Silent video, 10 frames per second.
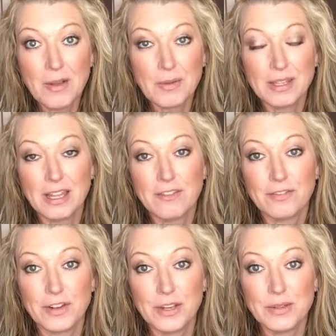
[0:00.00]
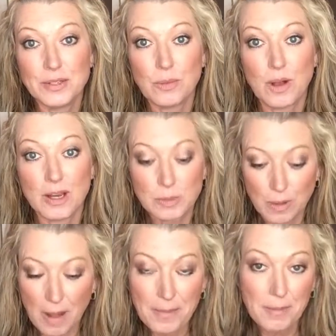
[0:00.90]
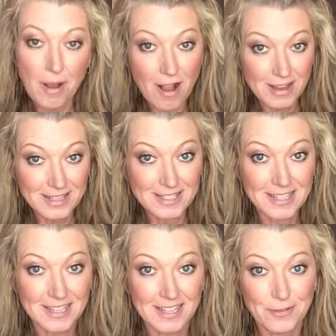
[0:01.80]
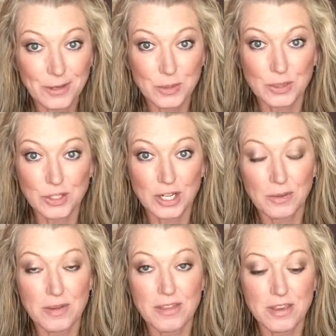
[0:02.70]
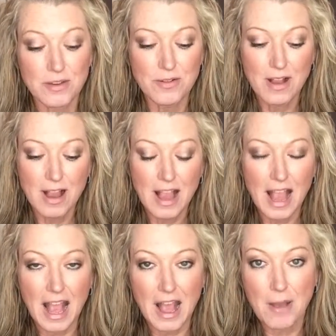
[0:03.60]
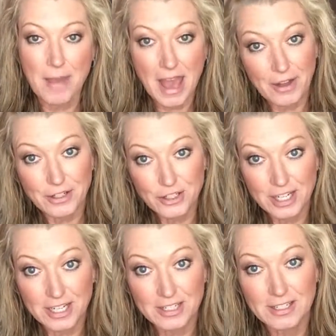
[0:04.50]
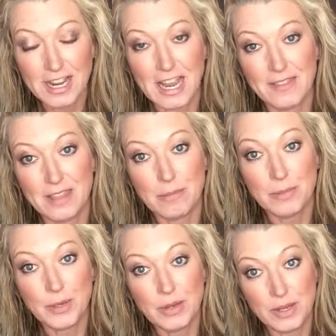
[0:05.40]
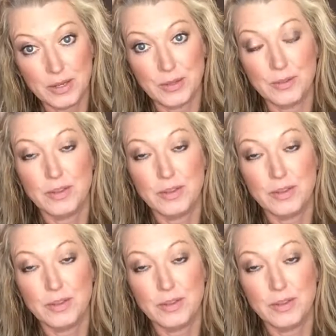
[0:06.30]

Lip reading: we'd love for you to watch Pop the Box, which we'll share with you how to share, and then Beauty You.